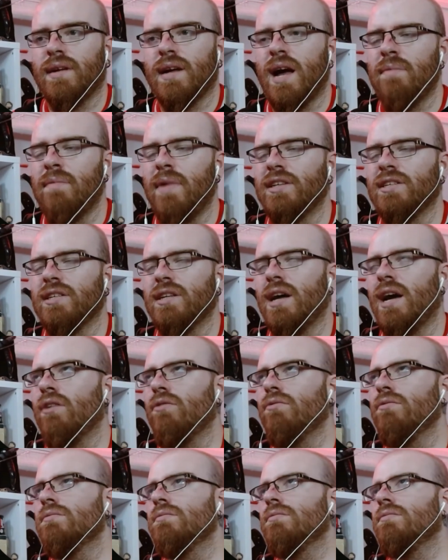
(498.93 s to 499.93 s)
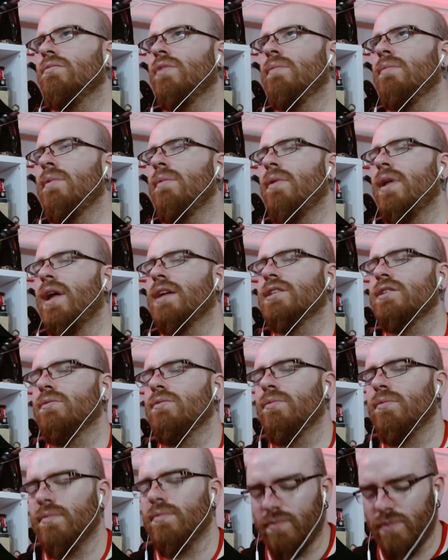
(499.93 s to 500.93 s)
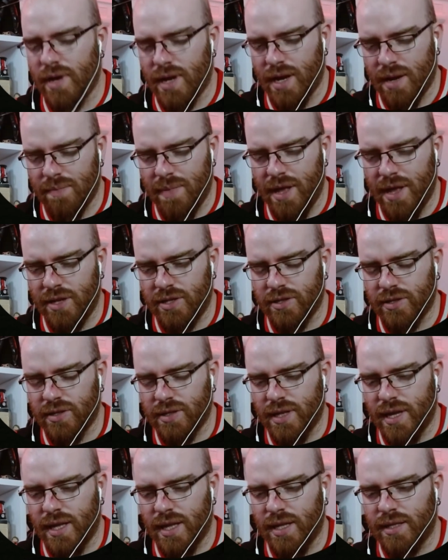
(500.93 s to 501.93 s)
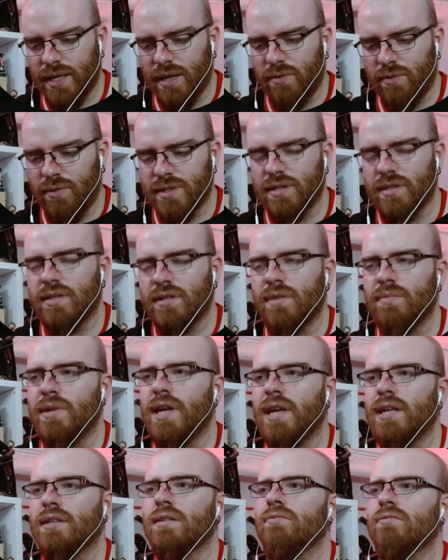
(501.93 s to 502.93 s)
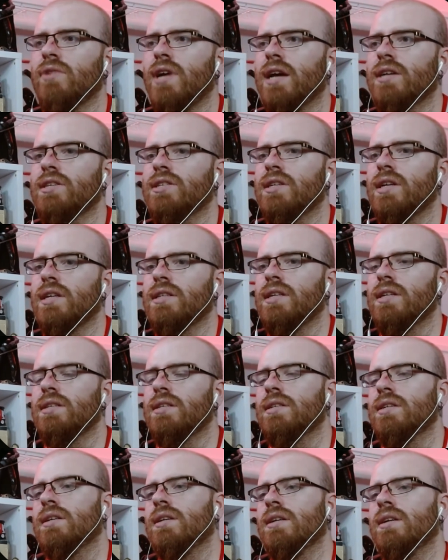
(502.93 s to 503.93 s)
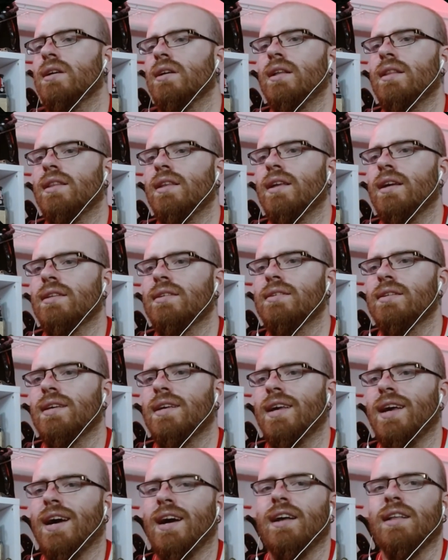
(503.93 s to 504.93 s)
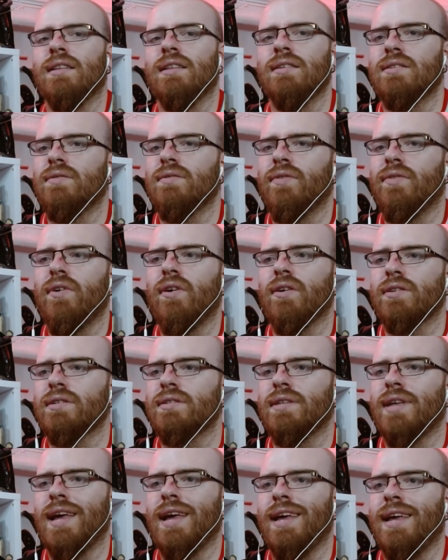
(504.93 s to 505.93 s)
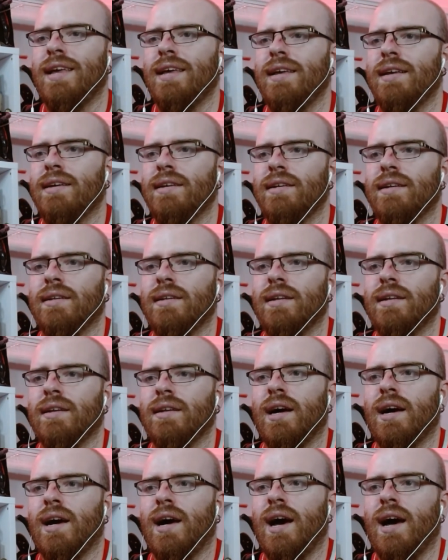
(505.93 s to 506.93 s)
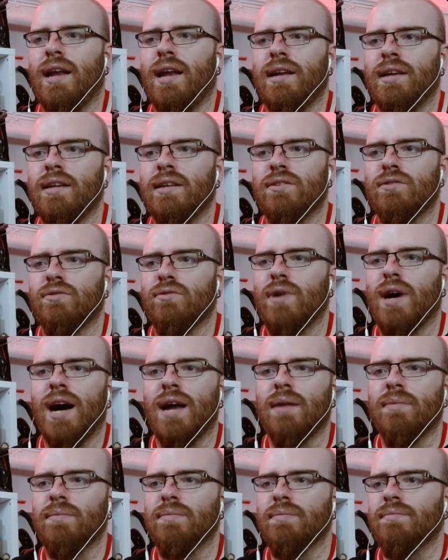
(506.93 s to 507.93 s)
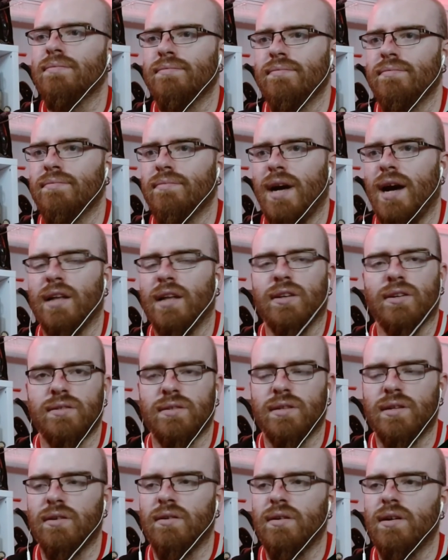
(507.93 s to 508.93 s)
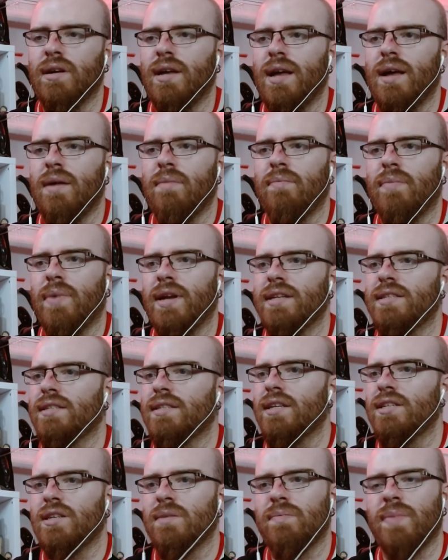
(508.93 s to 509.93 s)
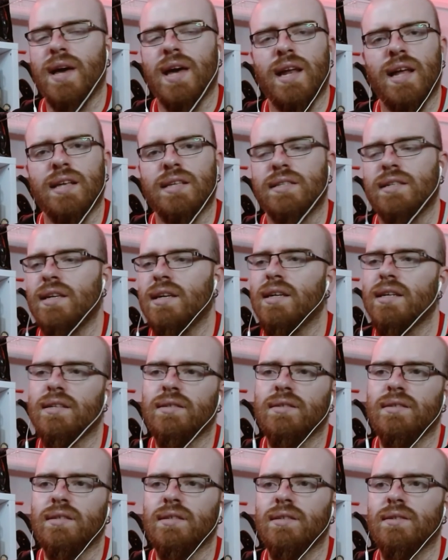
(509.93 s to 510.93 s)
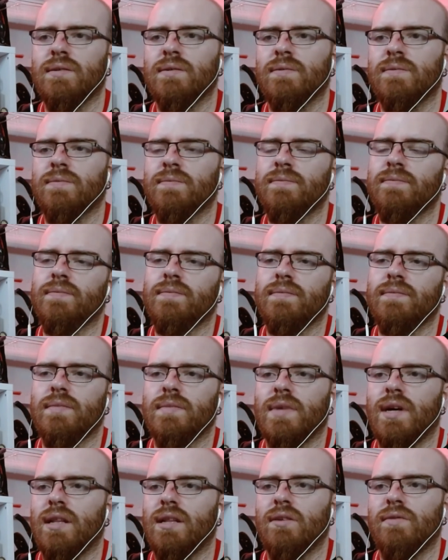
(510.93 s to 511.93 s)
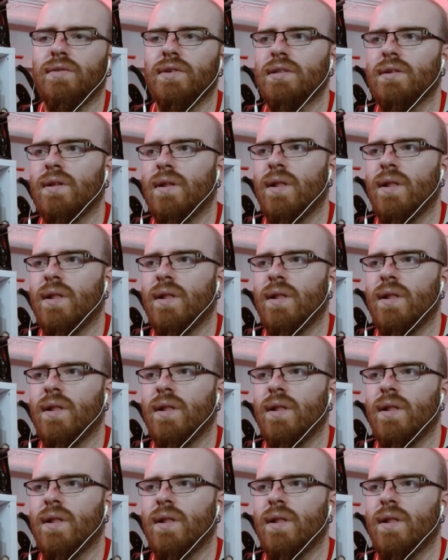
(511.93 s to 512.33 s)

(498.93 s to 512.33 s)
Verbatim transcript: I don't remember actually where I mentioned that. I think it was in Terminator reaction I did. That guns, of course, they are here to harm others, you know? But it's such a badass thing, you know? I love it.